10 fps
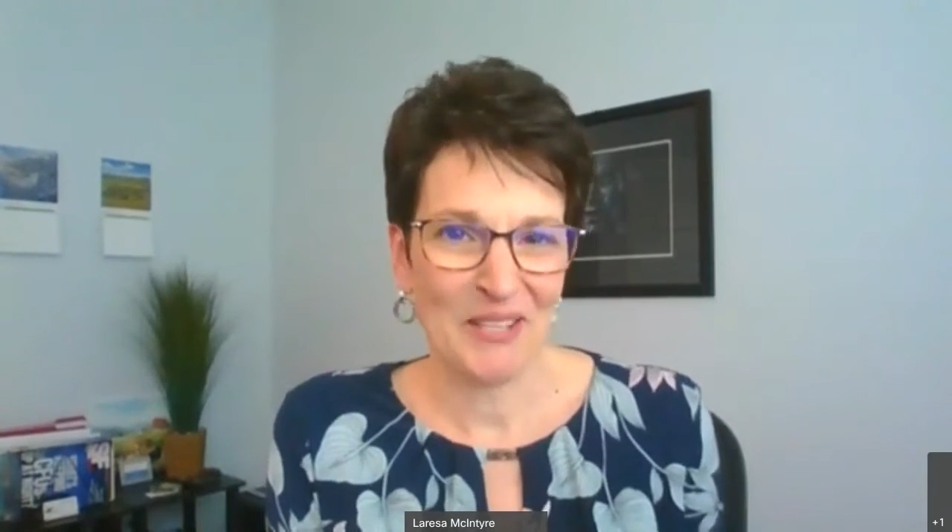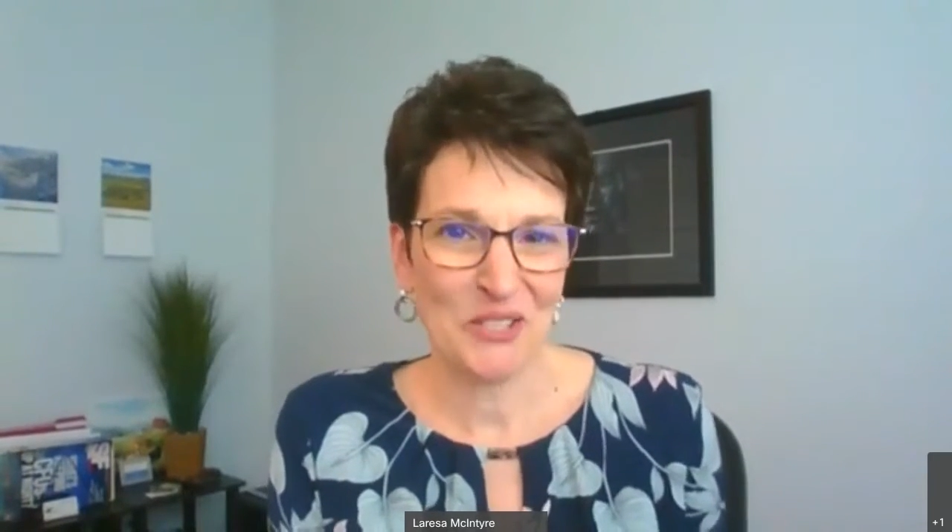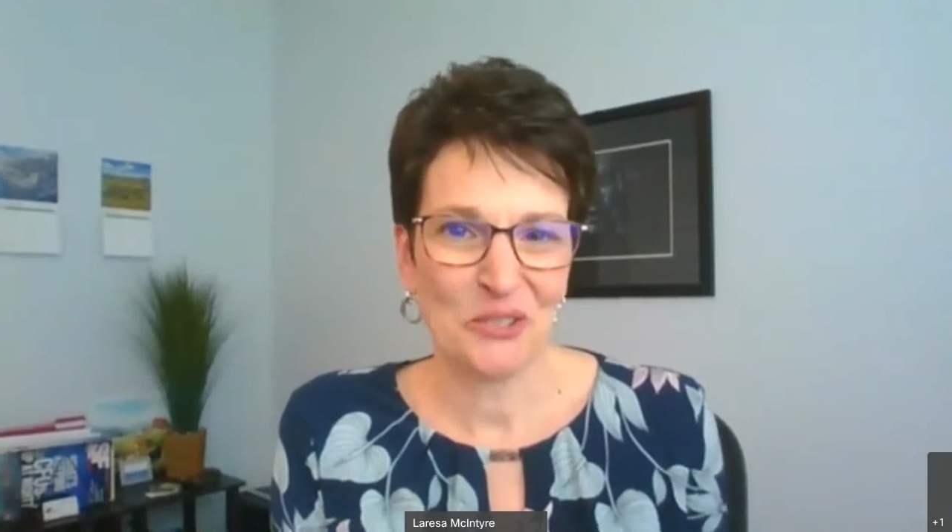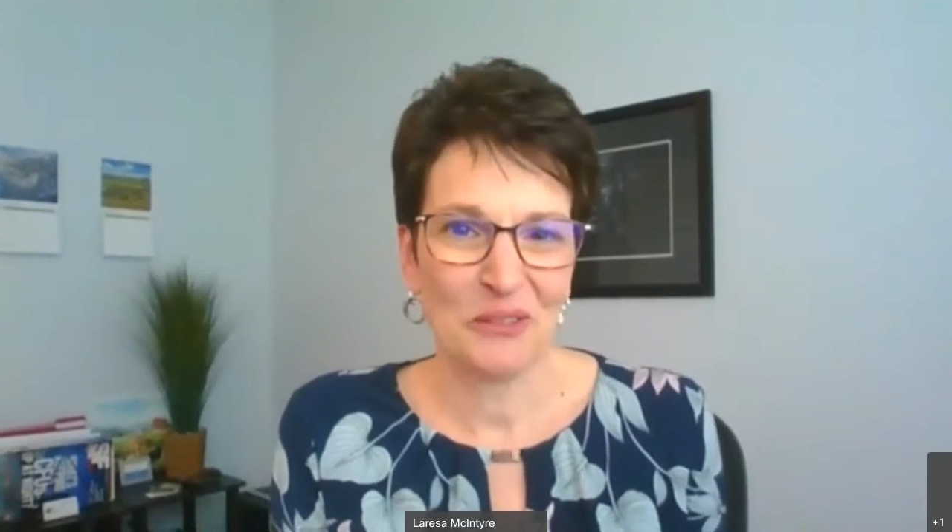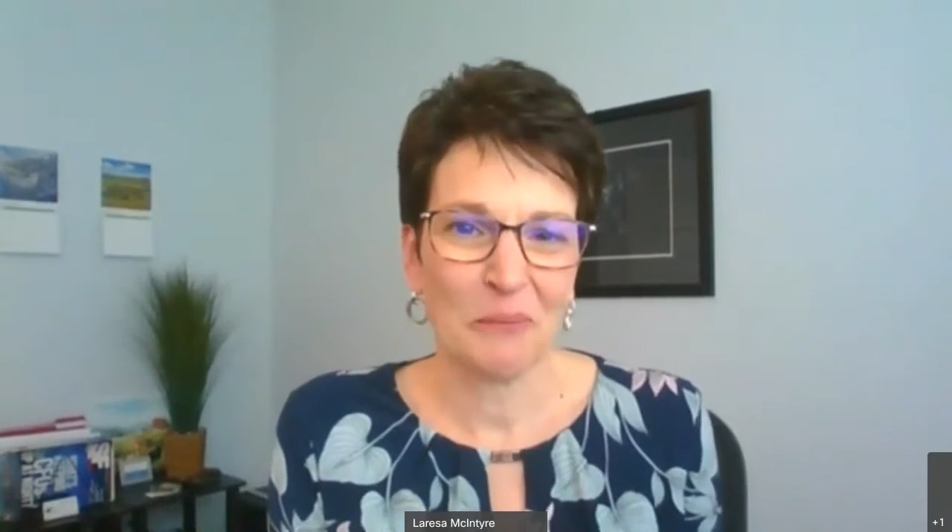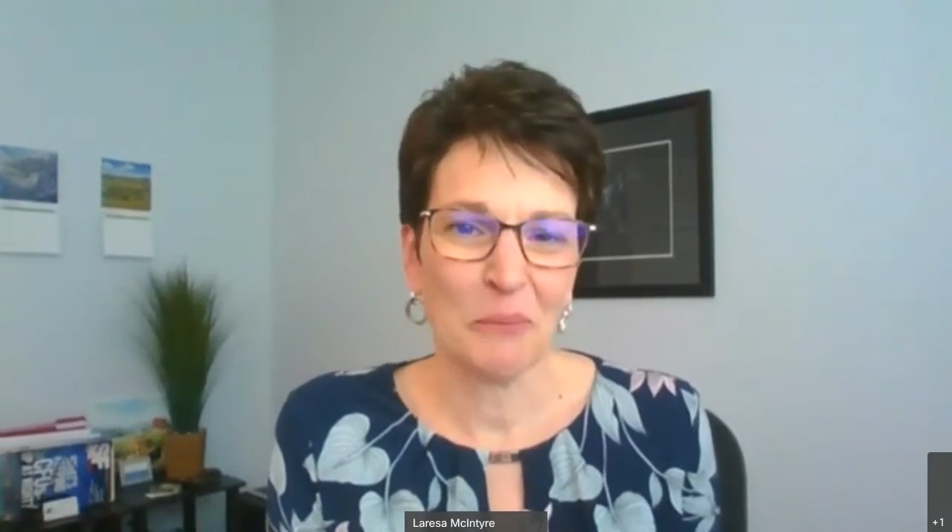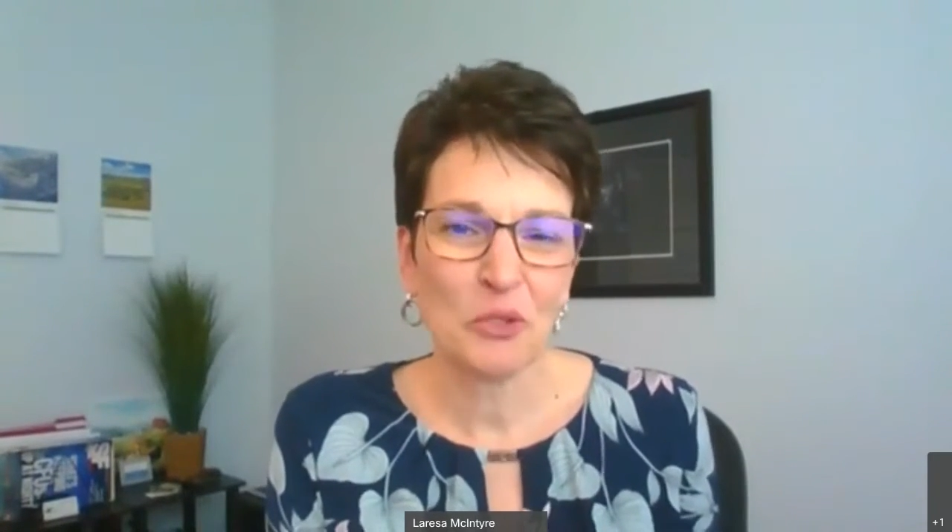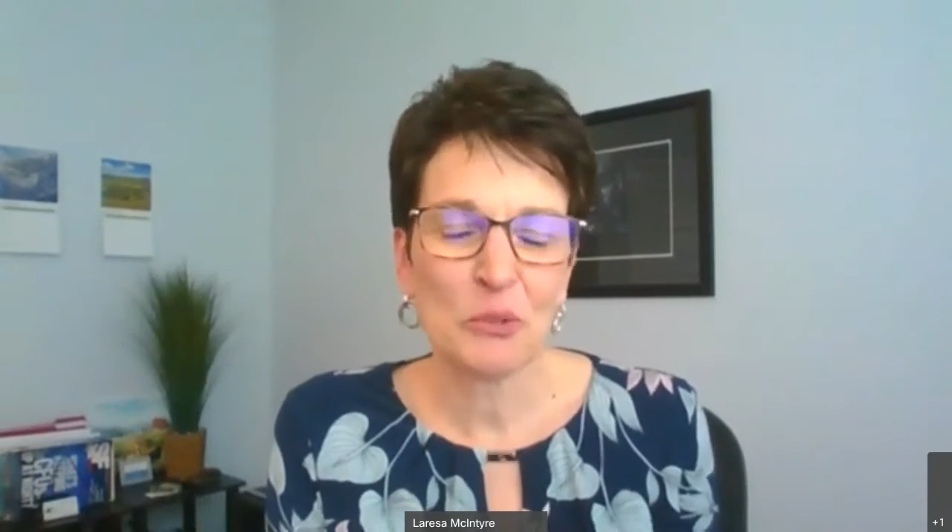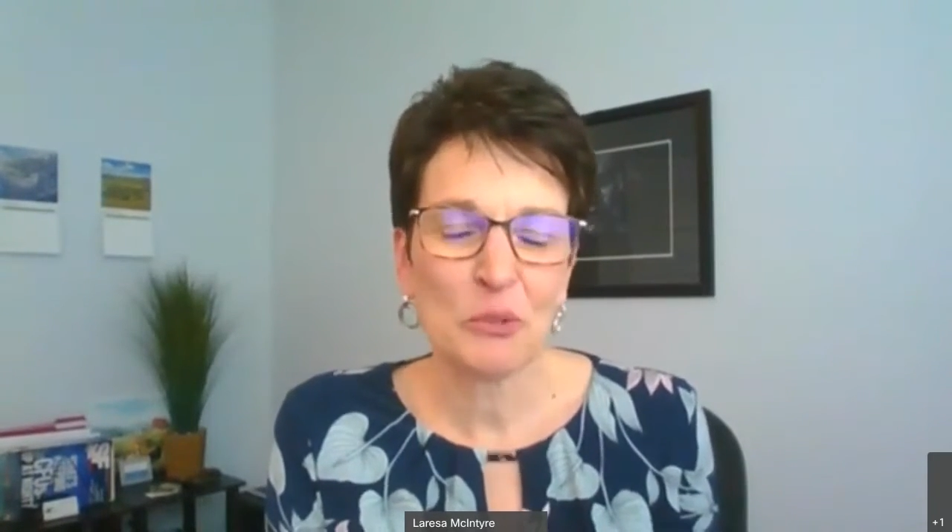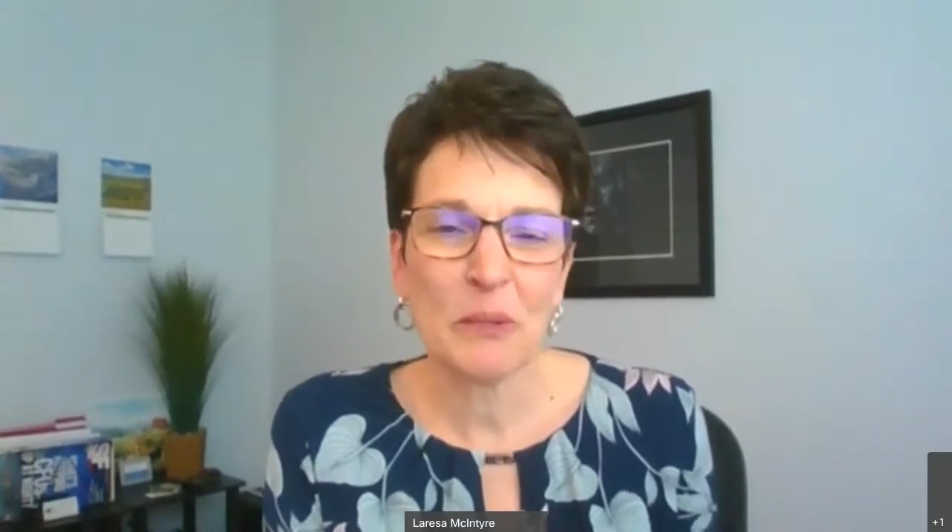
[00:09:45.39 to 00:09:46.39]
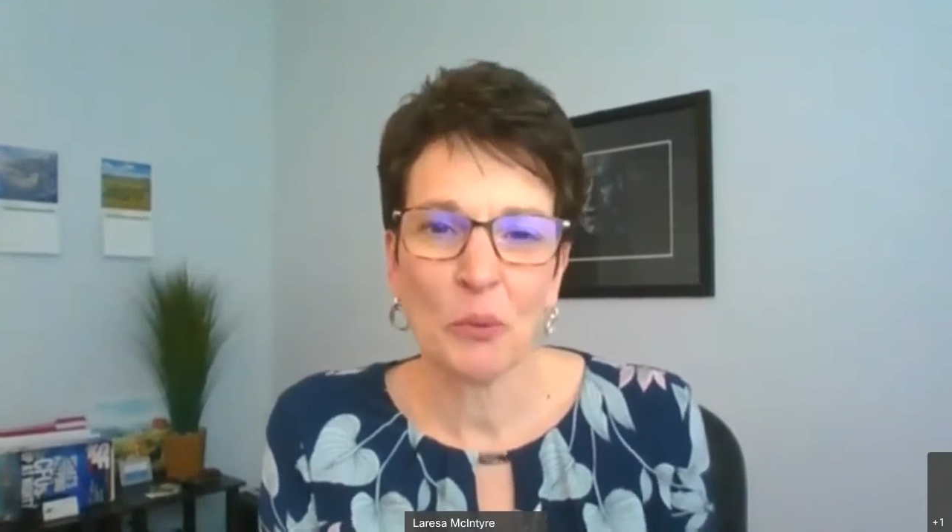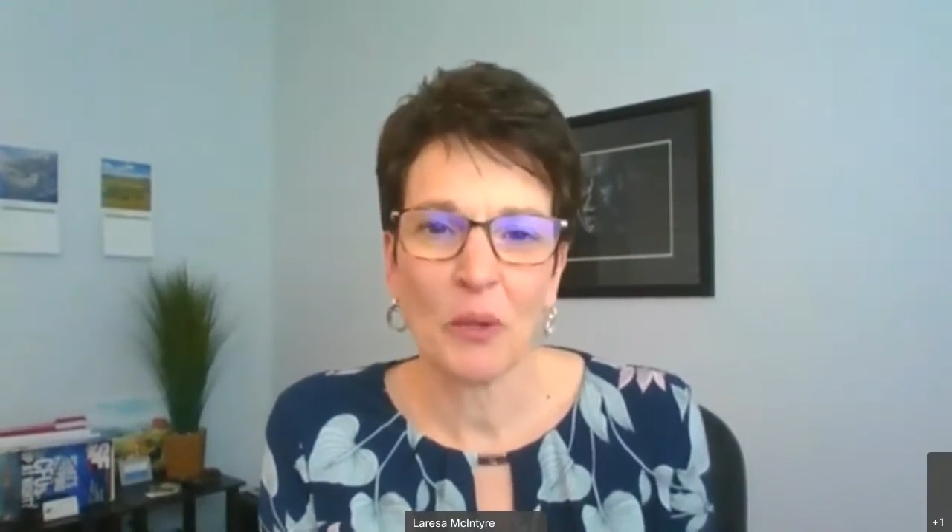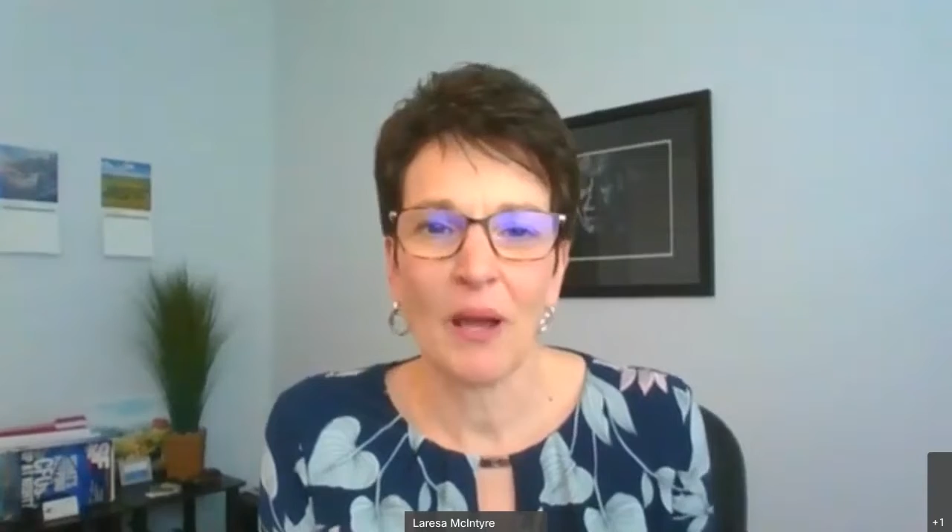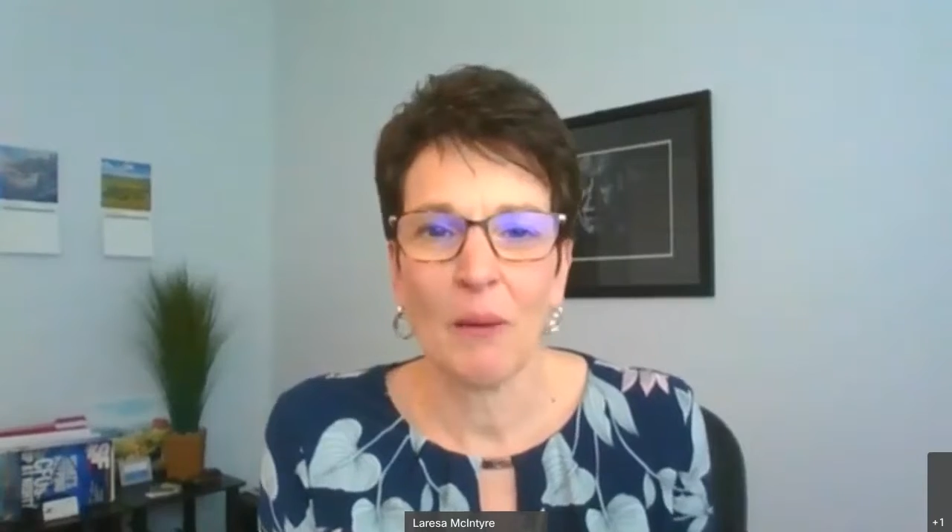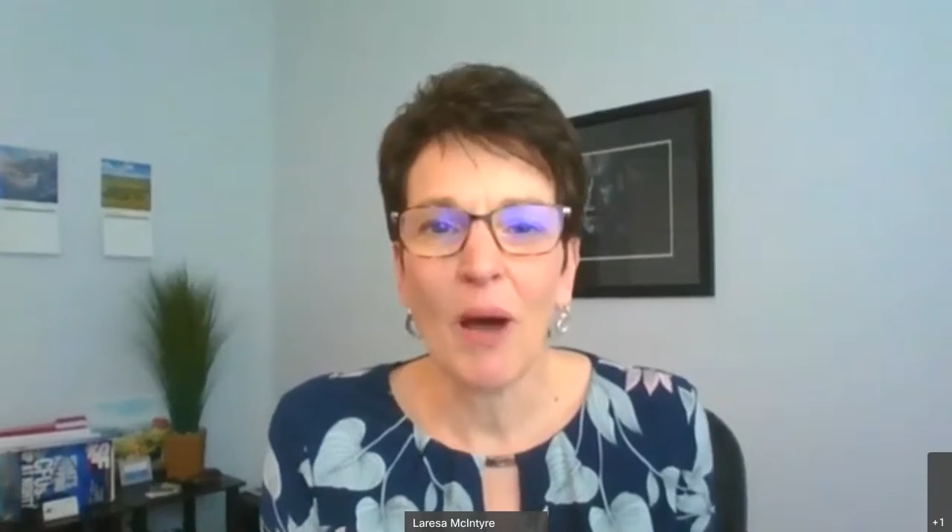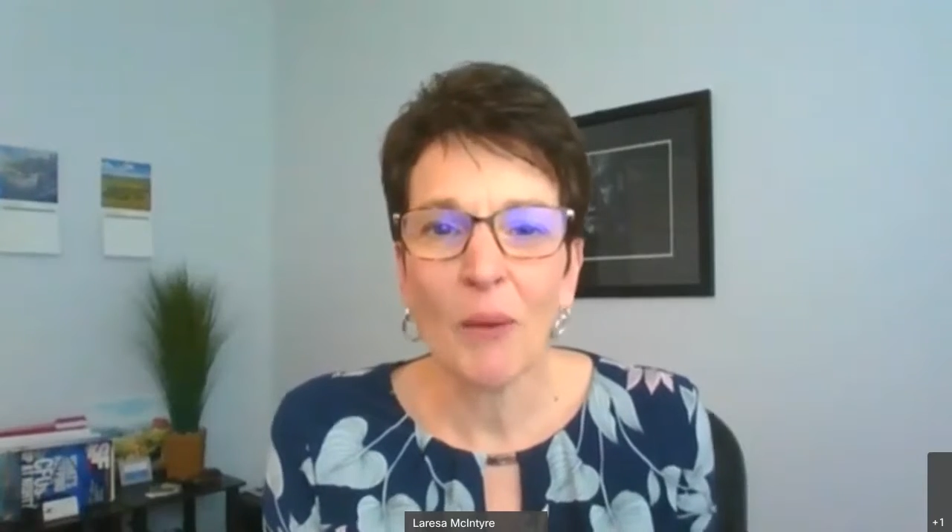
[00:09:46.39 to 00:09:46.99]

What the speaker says: answer that most people would come